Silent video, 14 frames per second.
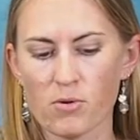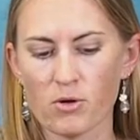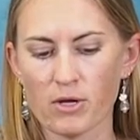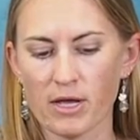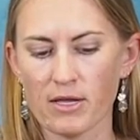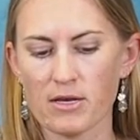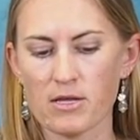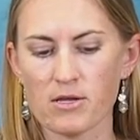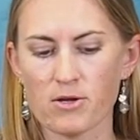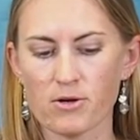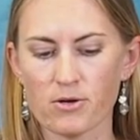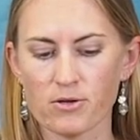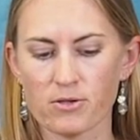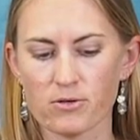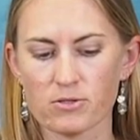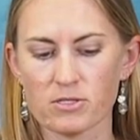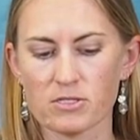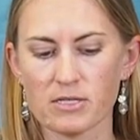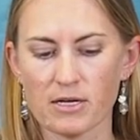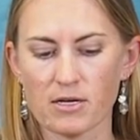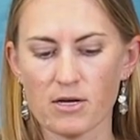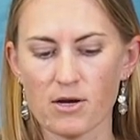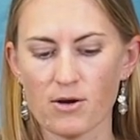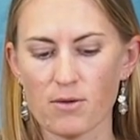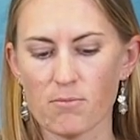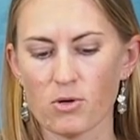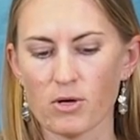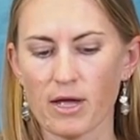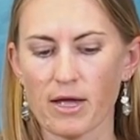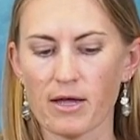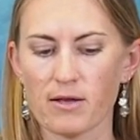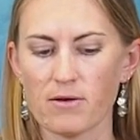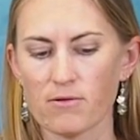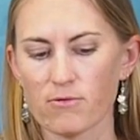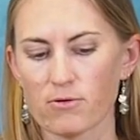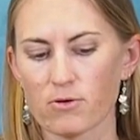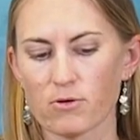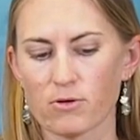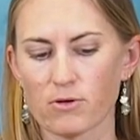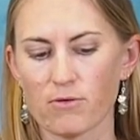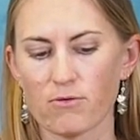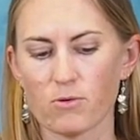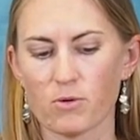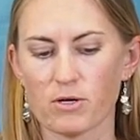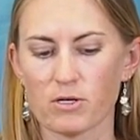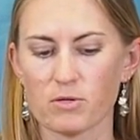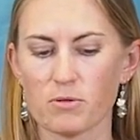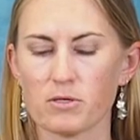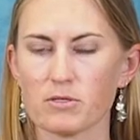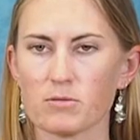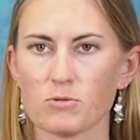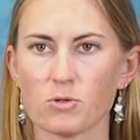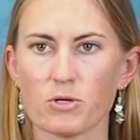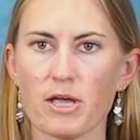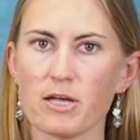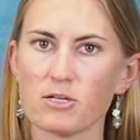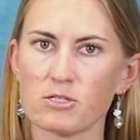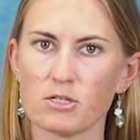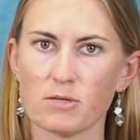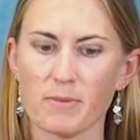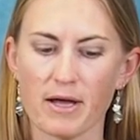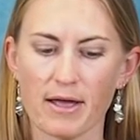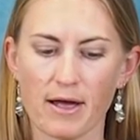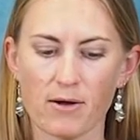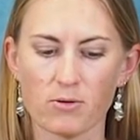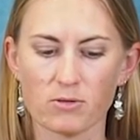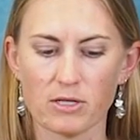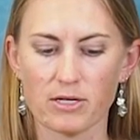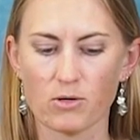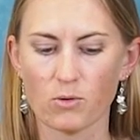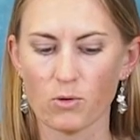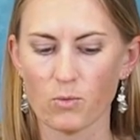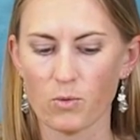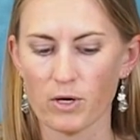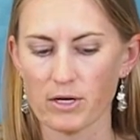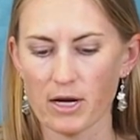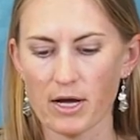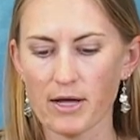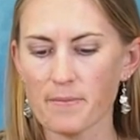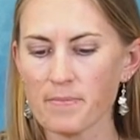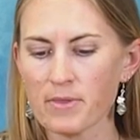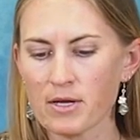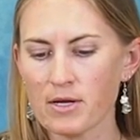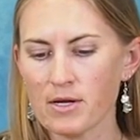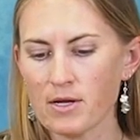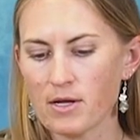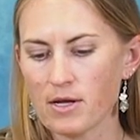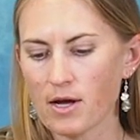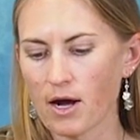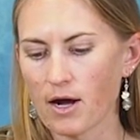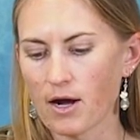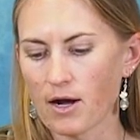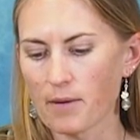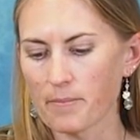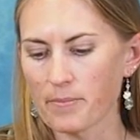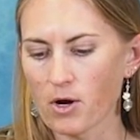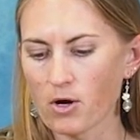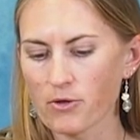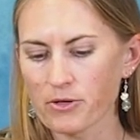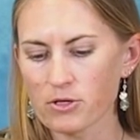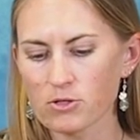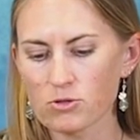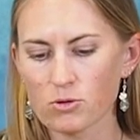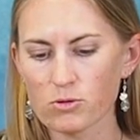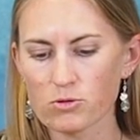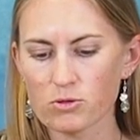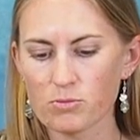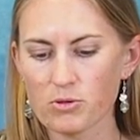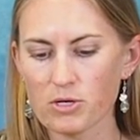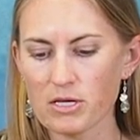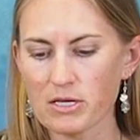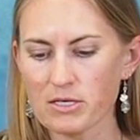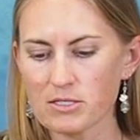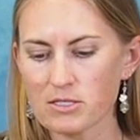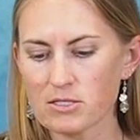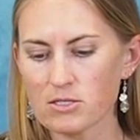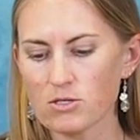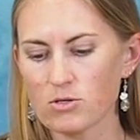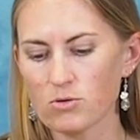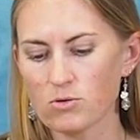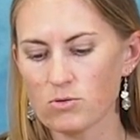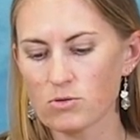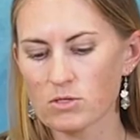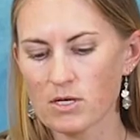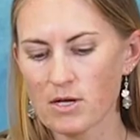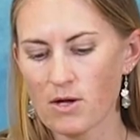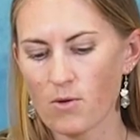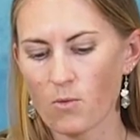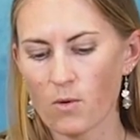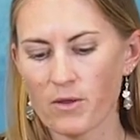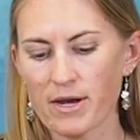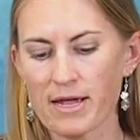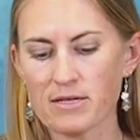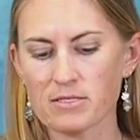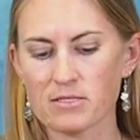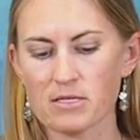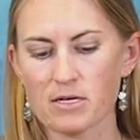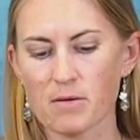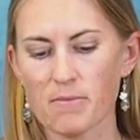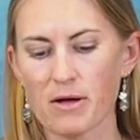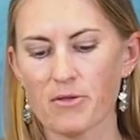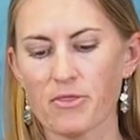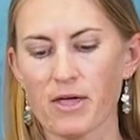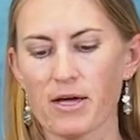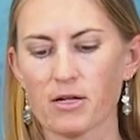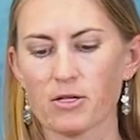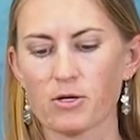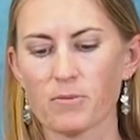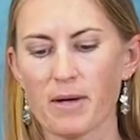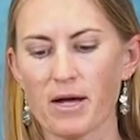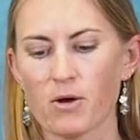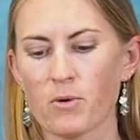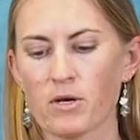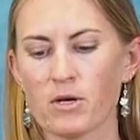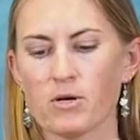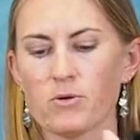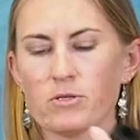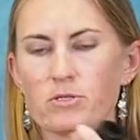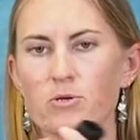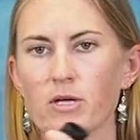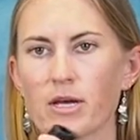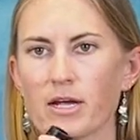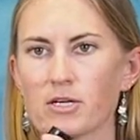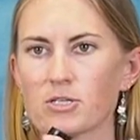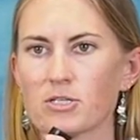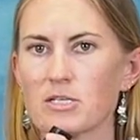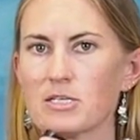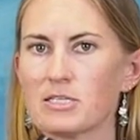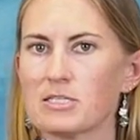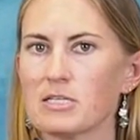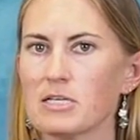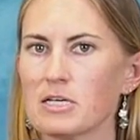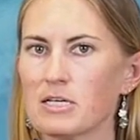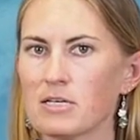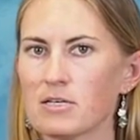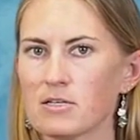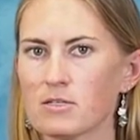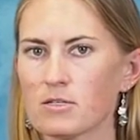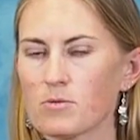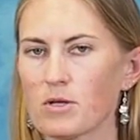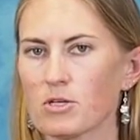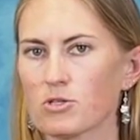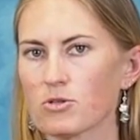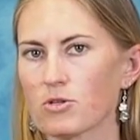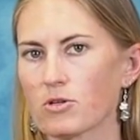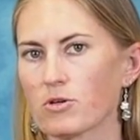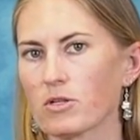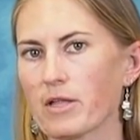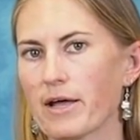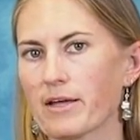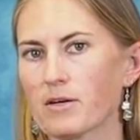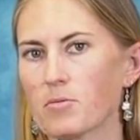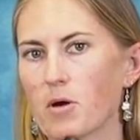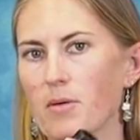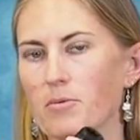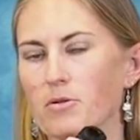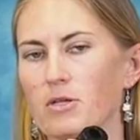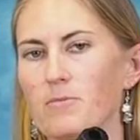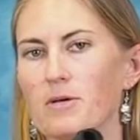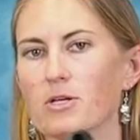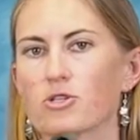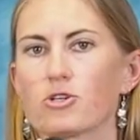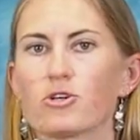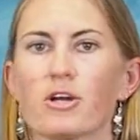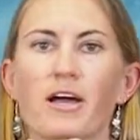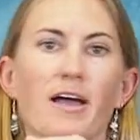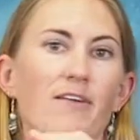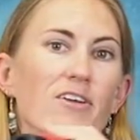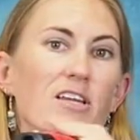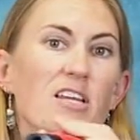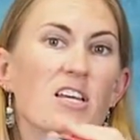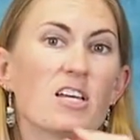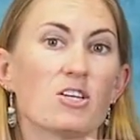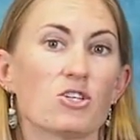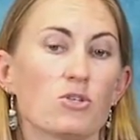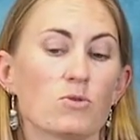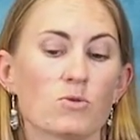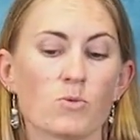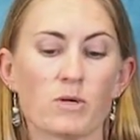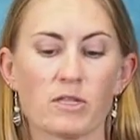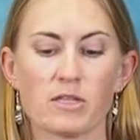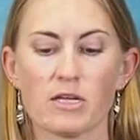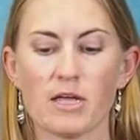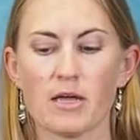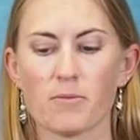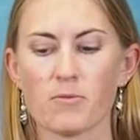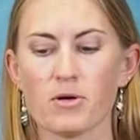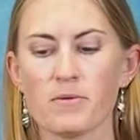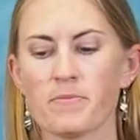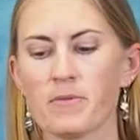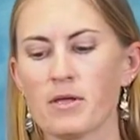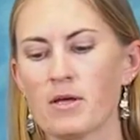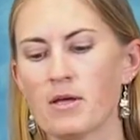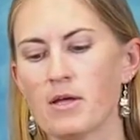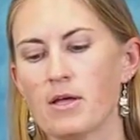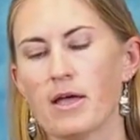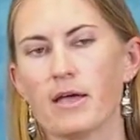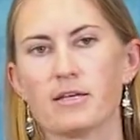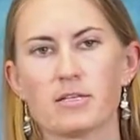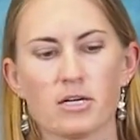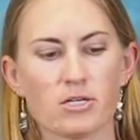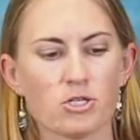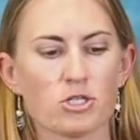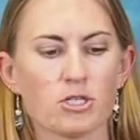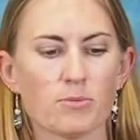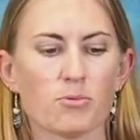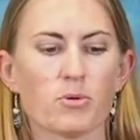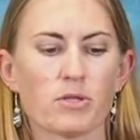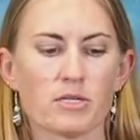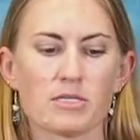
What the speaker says: bulkhead here. There's a secondary bulkhead for if you wanted to put some sort of HDMI outlet or whatnot. All the controls are pretty easy to use. One nice thing about that clear back window is you can actually see in to make sure they're aligned properly, make sure you're not having any issues with the camera. It does ship with a